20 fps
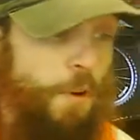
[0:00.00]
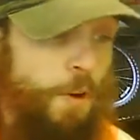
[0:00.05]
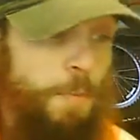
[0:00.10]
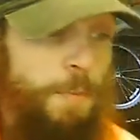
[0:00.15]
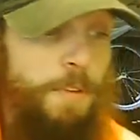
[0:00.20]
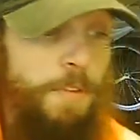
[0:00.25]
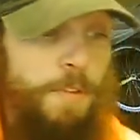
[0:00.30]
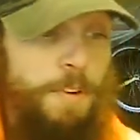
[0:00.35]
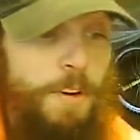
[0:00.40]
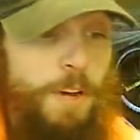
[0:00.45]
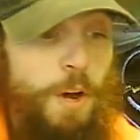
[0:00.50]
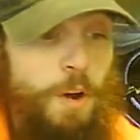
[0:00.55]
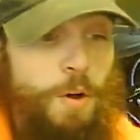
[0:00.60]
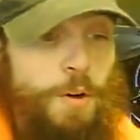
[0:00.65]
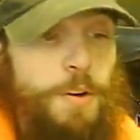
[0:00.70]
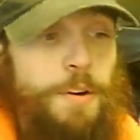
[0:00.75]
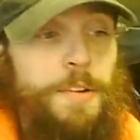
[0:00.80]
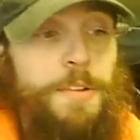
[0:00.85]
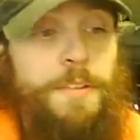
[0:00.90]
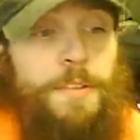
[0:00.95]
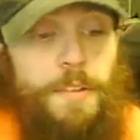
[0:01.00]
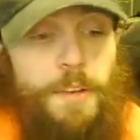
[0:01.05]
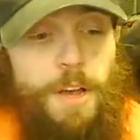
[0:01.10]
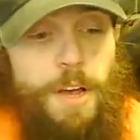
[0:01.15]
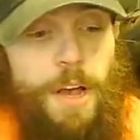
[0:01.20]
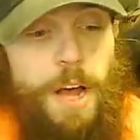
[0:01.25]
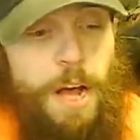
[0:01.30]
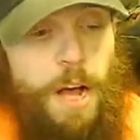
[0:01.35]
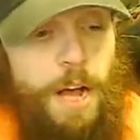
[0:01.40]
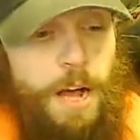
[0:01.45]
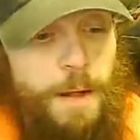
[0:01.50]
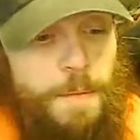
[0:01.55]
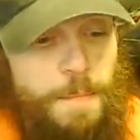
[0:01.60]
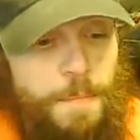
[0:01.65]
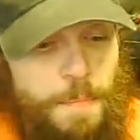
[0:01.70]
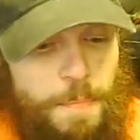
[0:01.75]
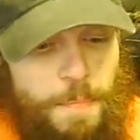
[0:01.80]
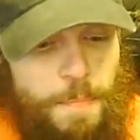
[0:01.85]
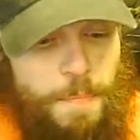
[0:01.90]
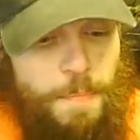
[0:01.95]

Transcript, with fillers: terms of encoders, um,